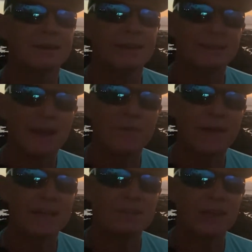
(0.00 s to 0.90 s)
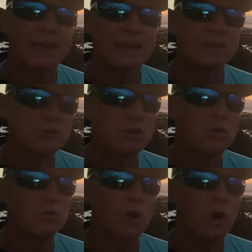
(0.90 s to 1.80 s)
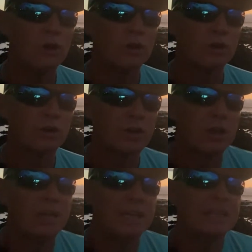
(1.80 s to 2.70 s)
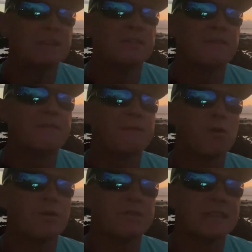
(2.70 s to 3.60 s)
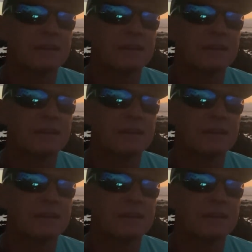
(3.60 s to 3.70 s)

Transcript: And now that gland is no longer in a state